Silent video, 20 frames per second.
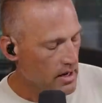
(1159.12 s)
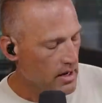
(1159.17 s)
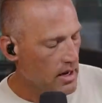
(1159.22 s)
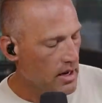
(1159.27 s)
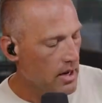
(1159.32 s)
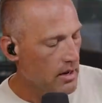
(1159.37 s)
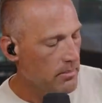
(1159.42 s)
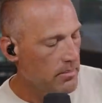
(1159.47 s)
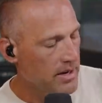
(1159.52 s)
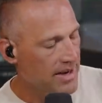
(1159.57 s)

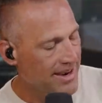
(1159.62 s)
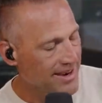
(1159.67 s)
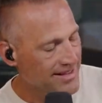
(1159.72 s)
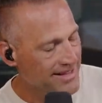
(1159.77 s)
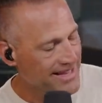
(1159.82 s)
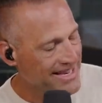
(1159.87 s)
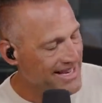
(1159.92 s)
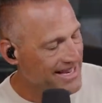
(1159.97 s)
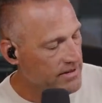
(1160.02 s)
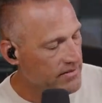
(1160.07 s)
Uh, but on
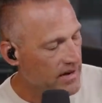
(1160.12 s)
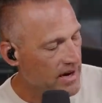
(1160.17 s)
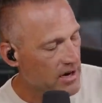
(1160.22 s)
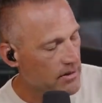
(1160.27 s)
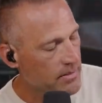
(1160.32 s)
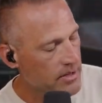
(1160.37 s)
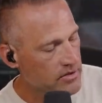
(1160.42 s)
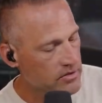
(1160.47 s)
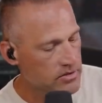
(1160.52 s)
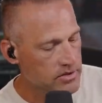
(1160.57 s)
the
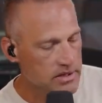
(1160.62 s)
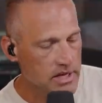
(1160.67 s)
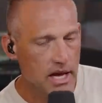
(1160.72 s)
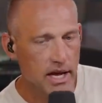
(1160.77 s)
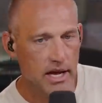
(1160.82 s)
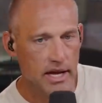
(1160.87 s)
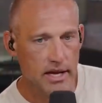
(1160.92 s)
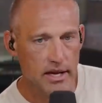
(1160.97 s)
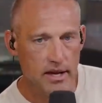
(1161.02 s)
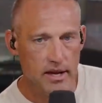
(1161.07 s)
environmental
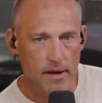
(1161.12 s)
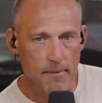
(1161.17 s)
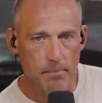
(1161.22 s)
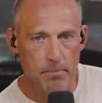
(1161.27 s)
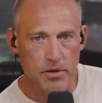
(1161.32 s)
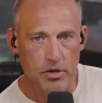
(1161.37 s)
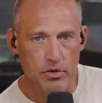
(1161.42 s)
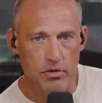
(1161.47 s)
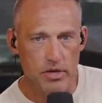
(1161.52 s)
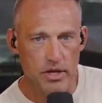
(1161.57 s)
side,
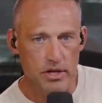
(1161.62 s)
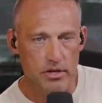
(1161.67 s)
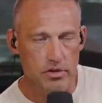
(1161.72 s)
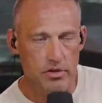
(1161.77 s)
you need